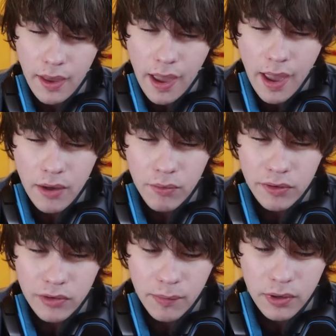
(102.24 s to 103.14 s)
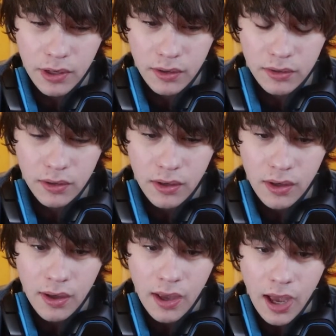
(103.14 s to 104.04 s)
And what else do I predict?
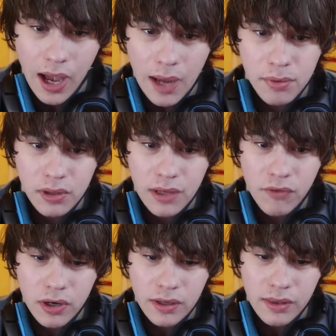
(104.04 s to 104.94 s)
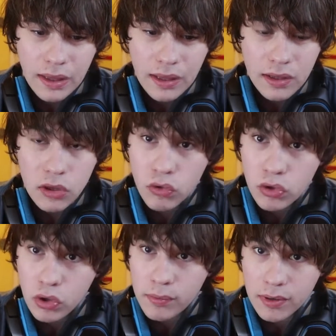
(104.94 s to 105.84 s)
I believe we're gonna see
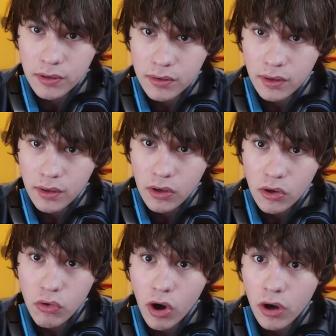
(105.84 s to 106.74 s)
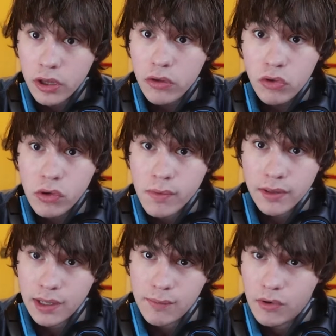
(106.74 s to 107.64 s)
YouTubers who aren't
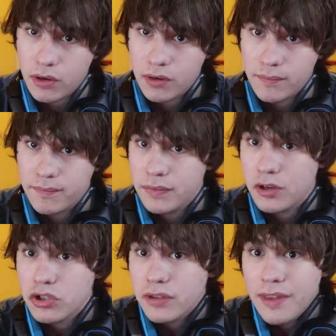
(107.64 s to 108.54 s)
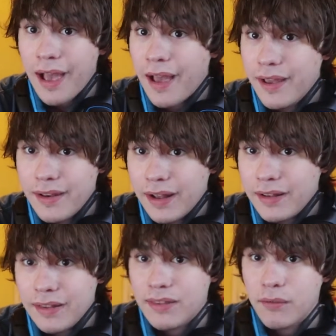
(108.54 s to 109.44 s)
YouTubers anymore. They're just not
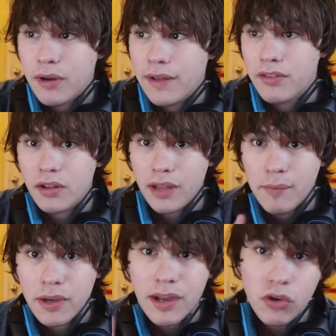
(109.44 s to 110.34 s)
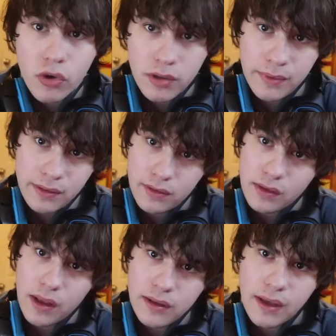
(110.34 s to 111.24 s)
existent. We're gonna have celebrity endorsements,
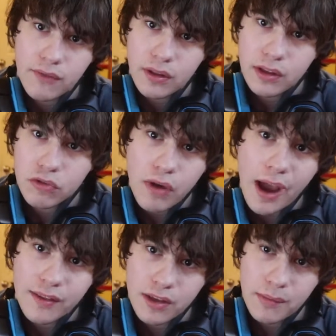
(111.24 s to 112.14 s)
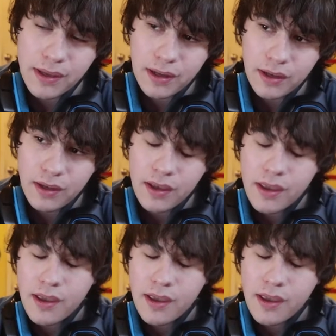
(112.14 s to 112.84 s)
definitely. The Rock's gonna be in it.